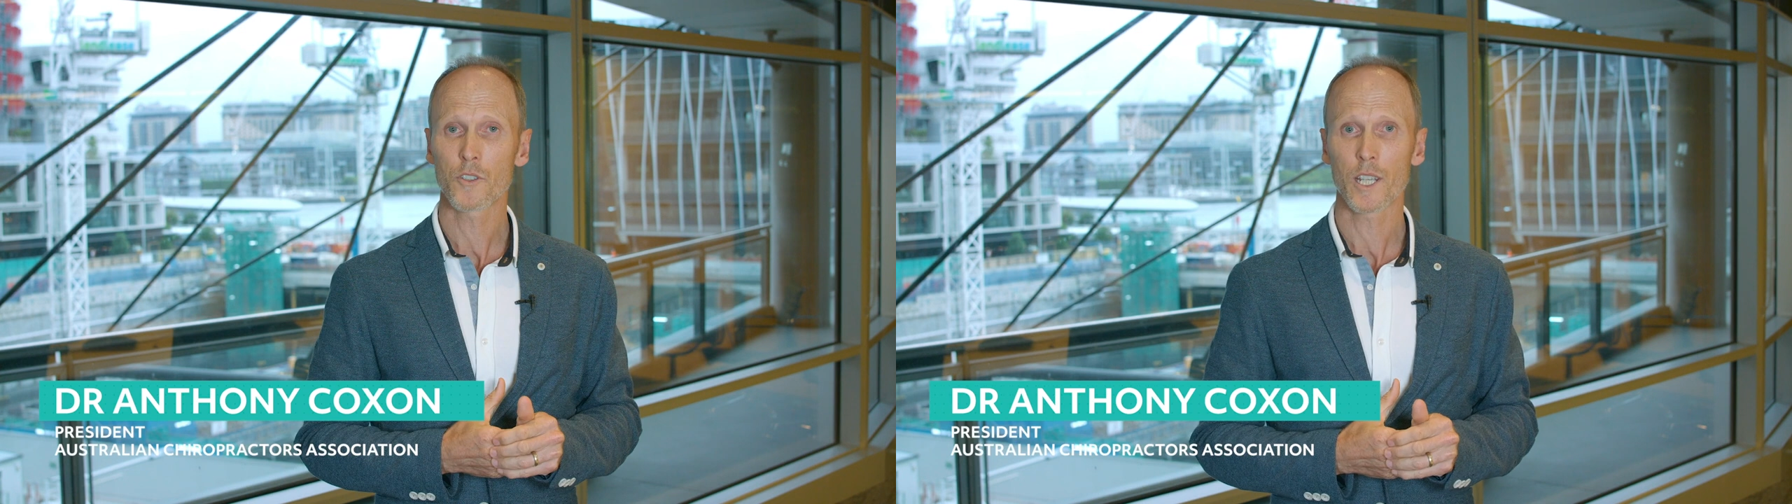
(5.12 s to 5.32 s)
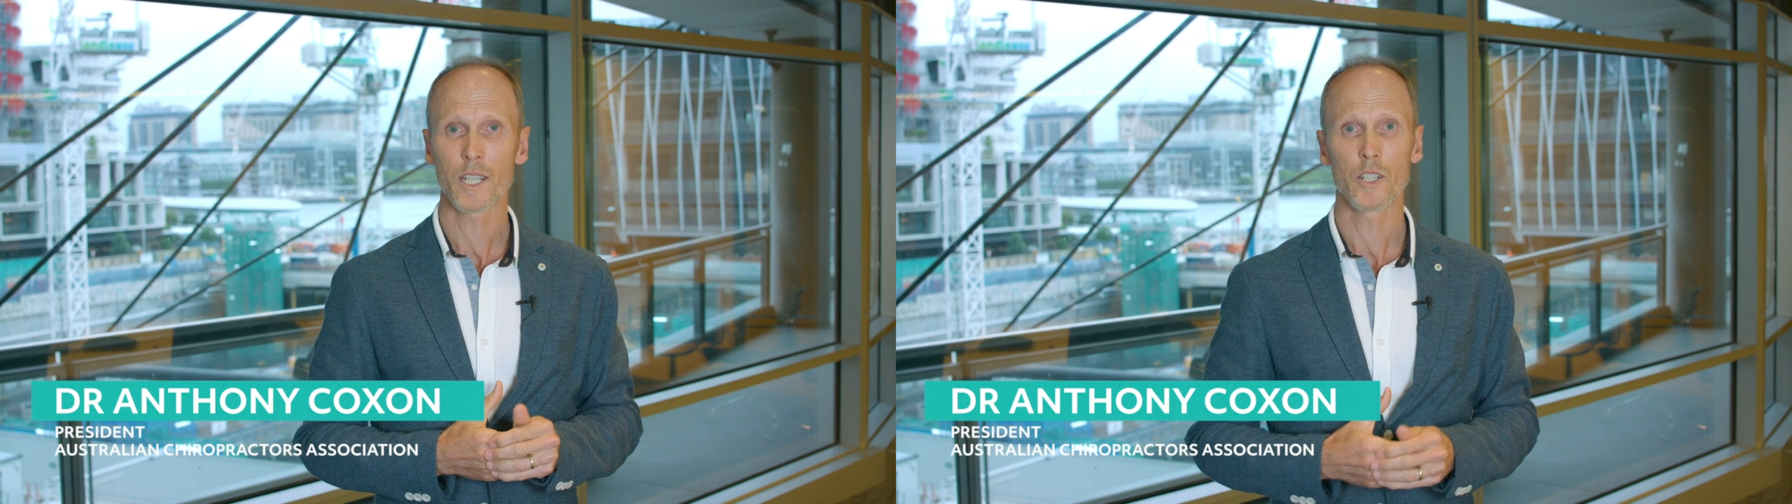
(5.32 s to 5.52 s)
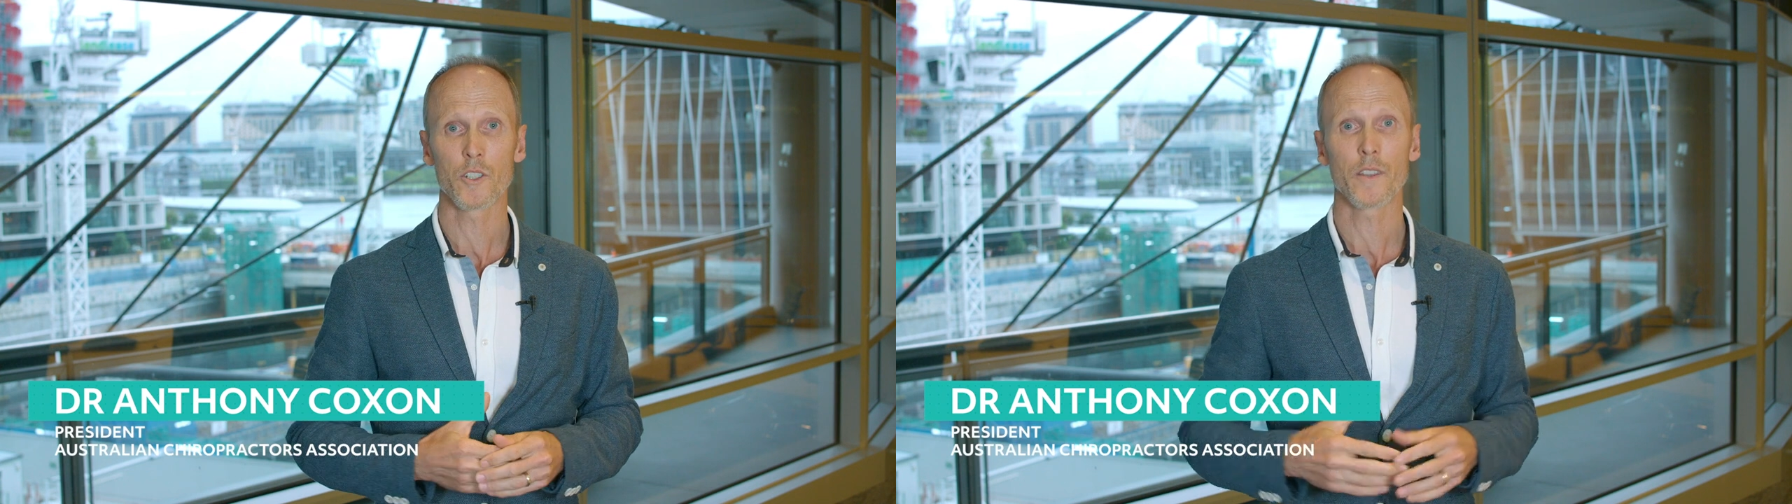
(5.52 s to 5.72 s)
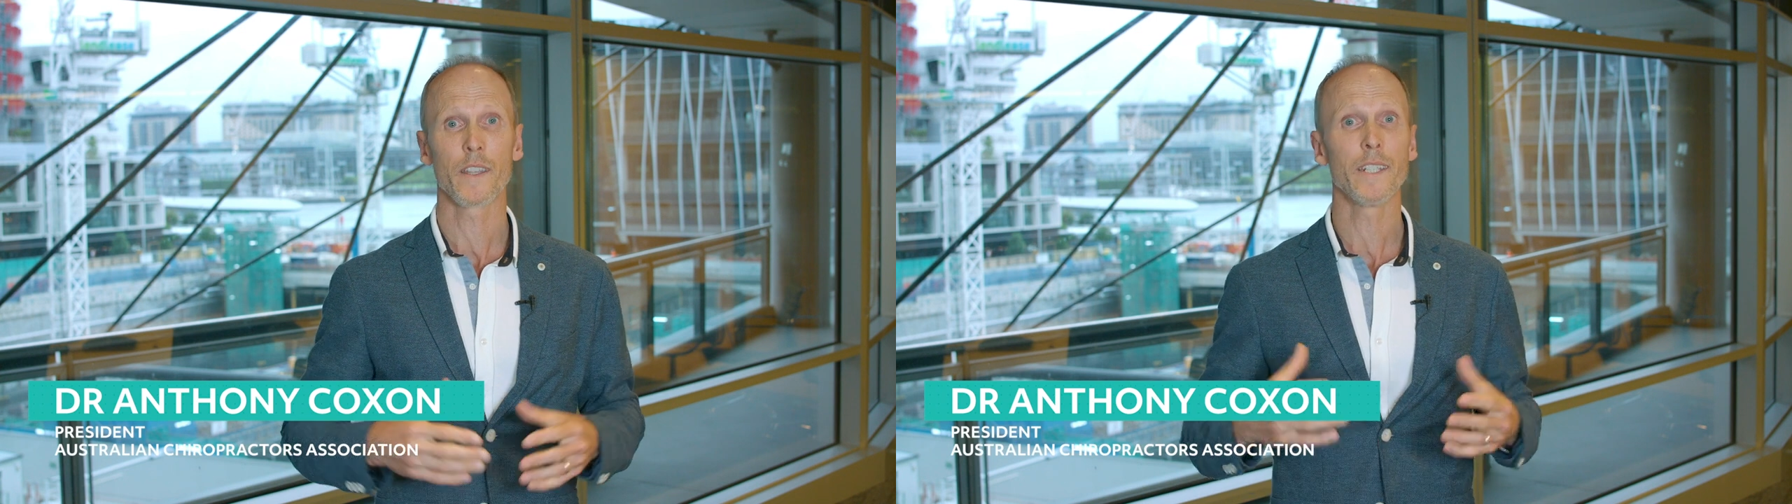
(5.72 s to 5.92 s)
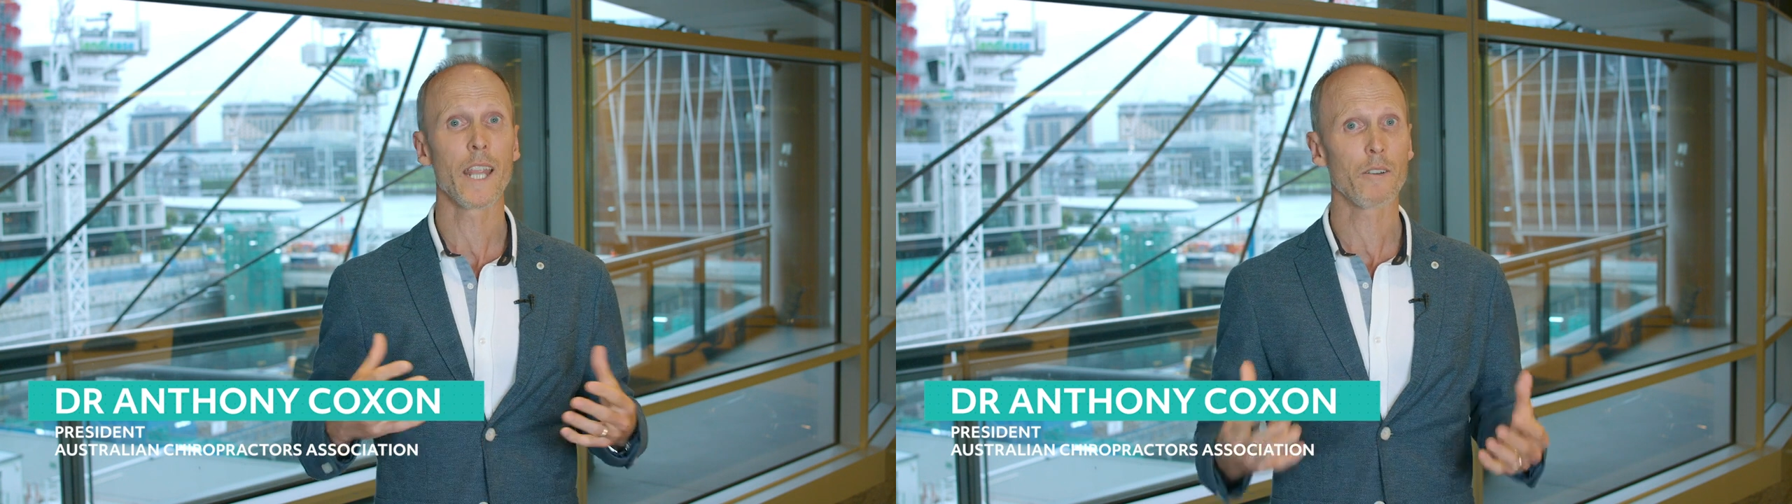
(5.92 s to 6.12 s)
change in
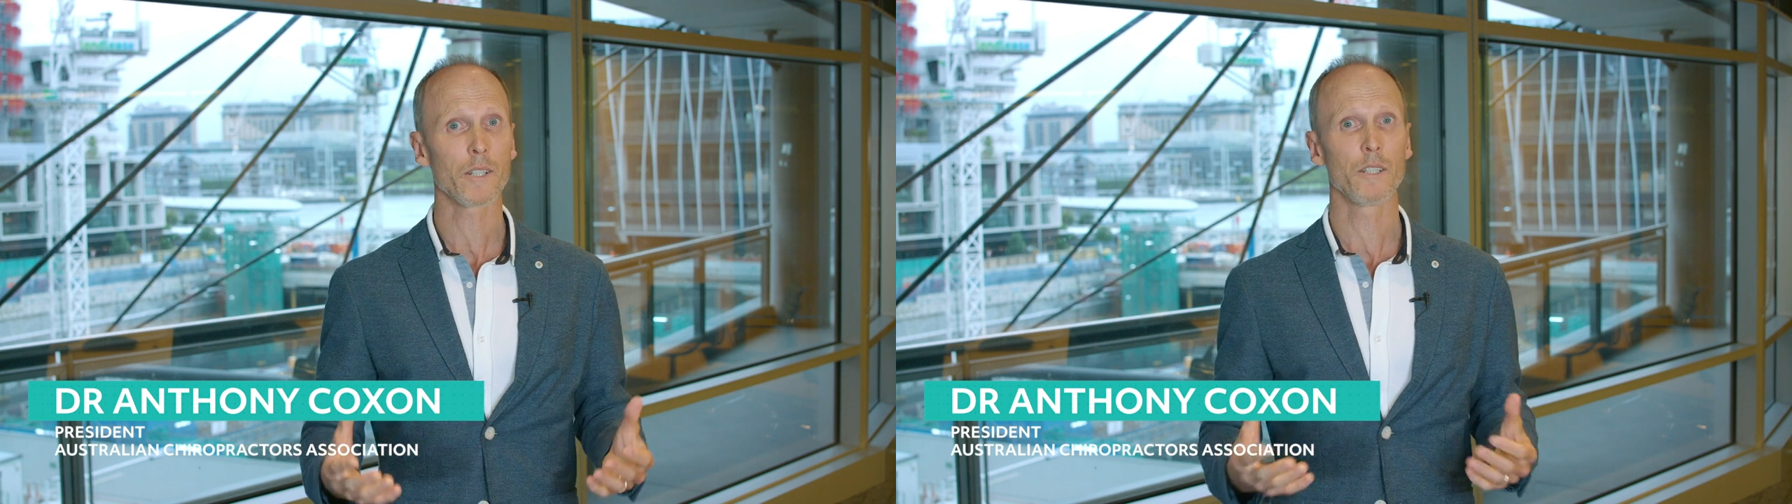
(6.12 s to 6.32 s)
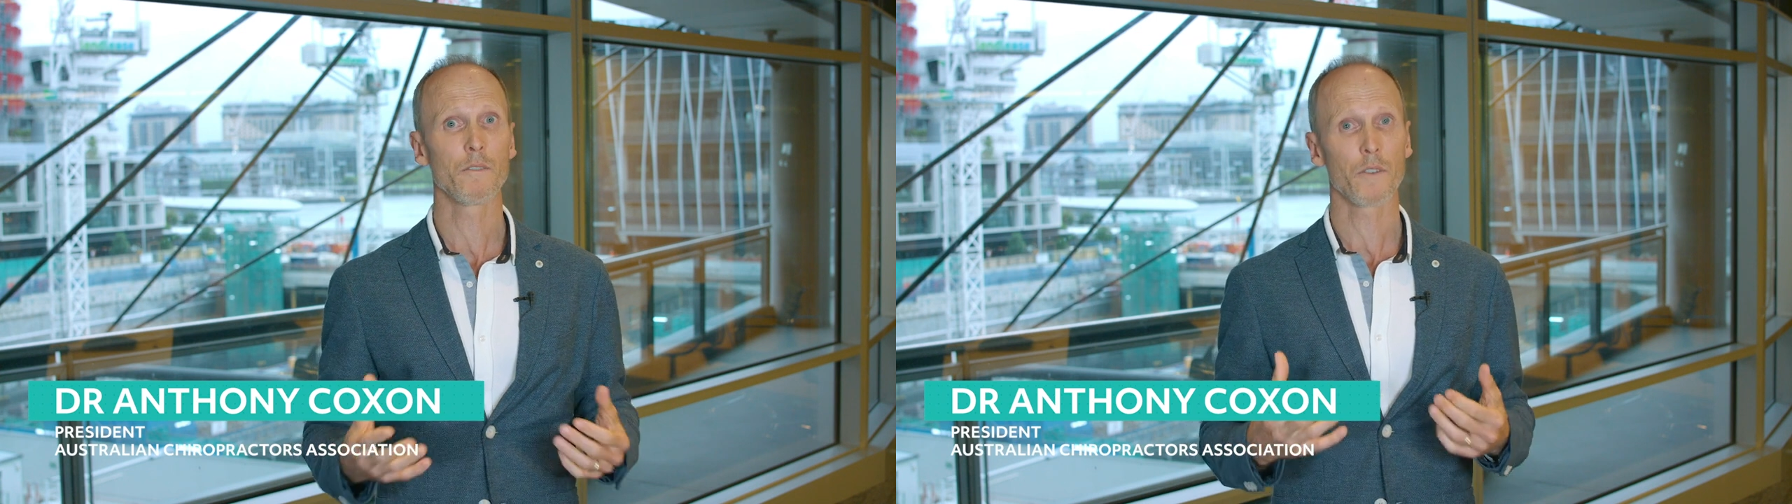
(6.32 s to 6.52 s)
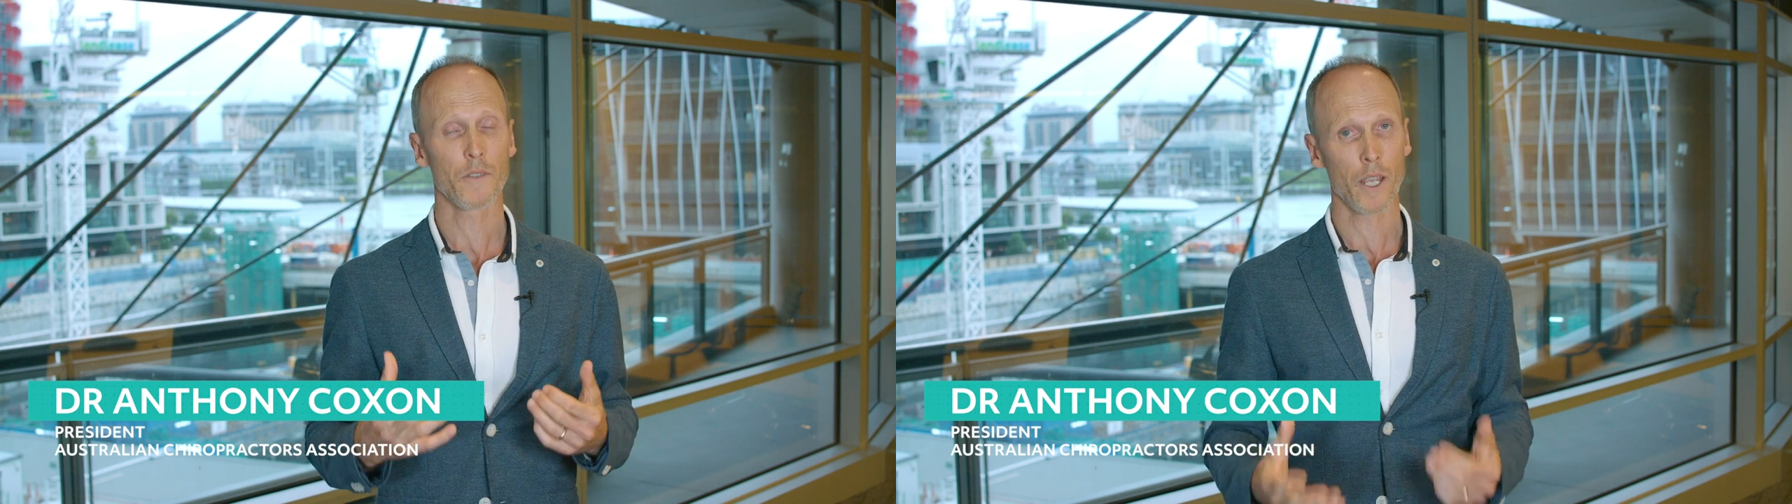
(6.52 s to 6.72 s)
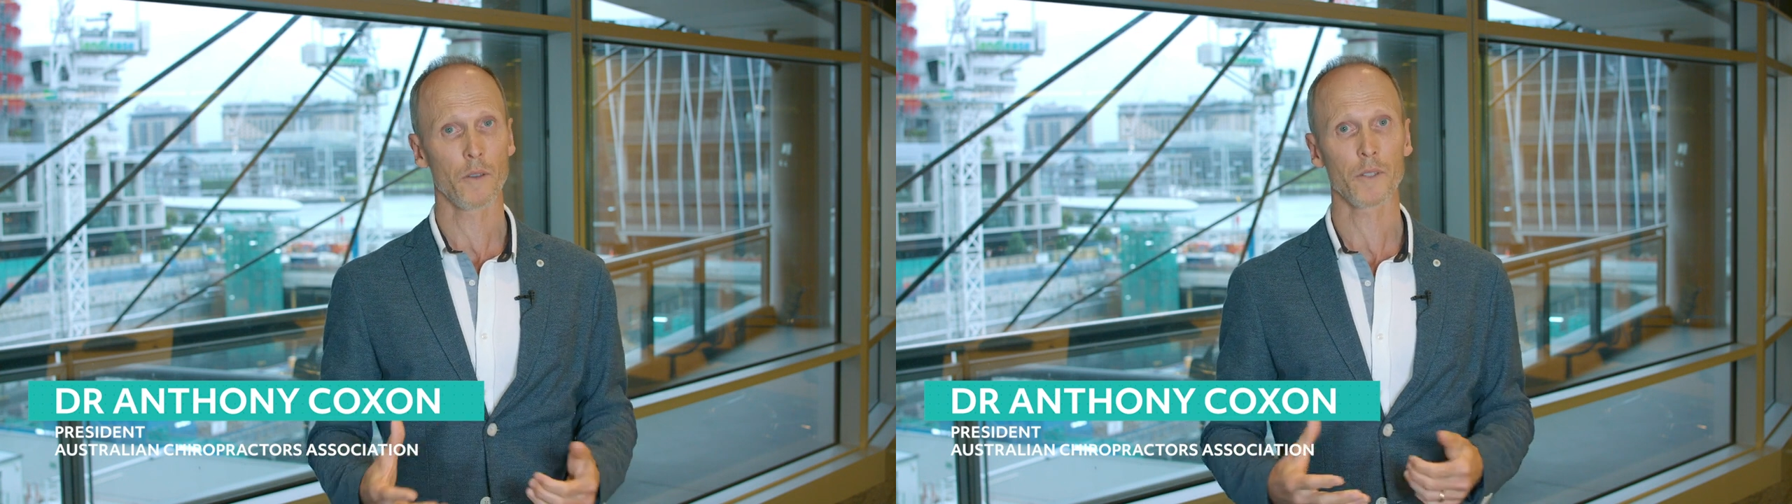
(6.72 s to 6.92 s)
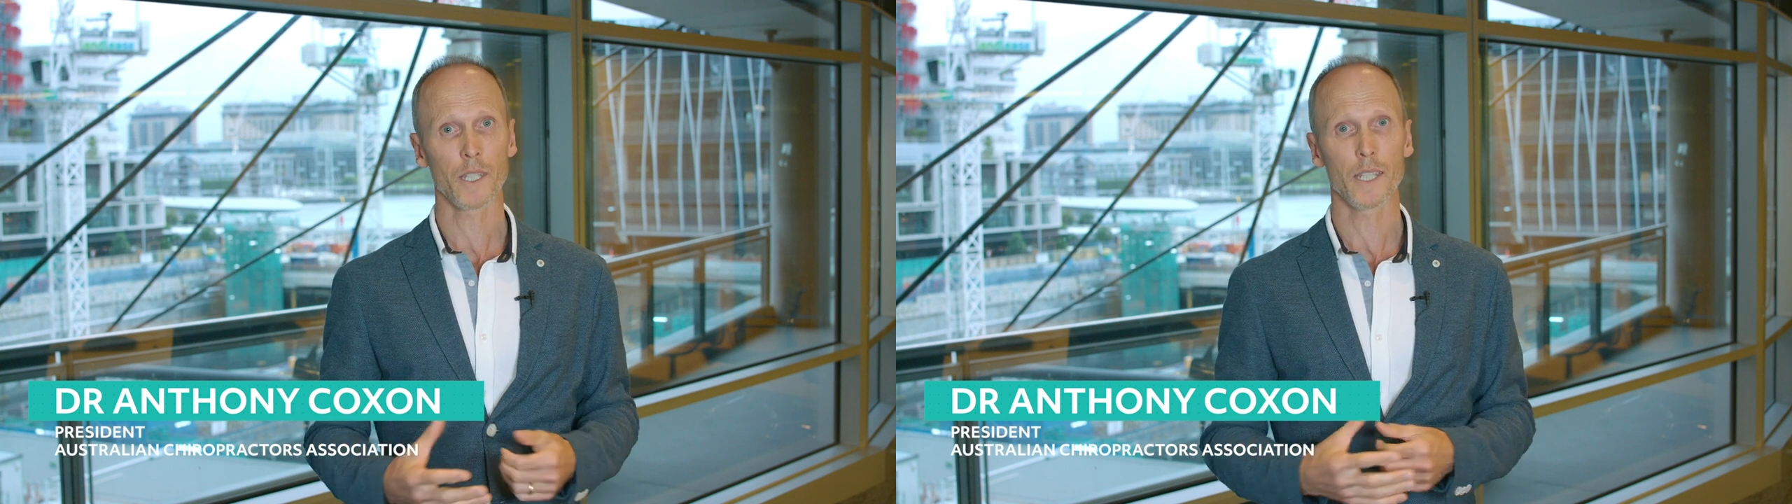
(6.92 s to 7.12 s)
the narrative of
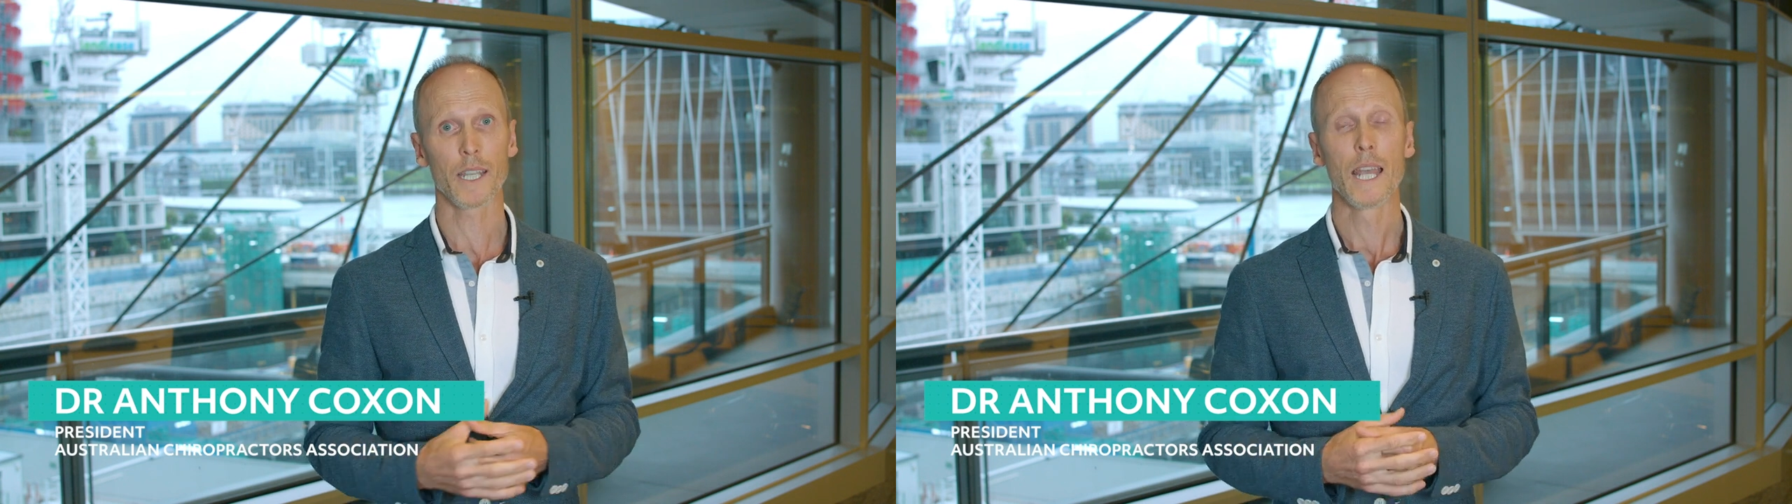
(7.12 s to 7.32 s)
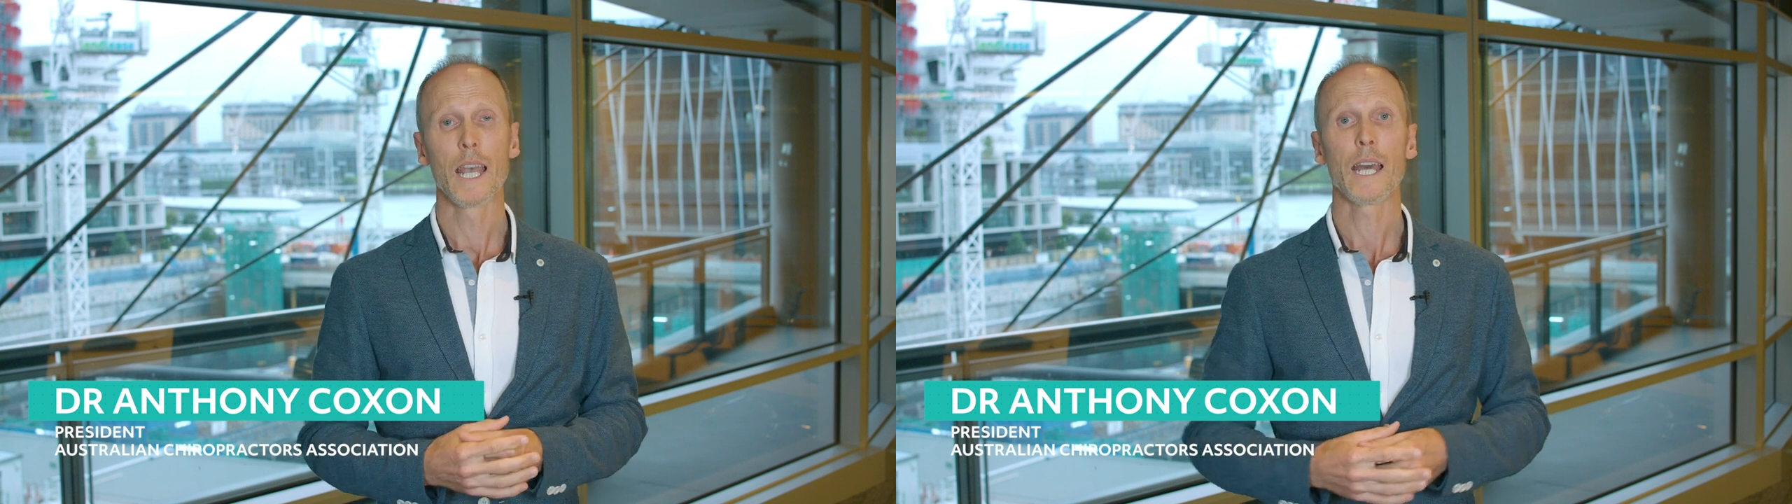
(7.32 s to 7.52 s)
healthcare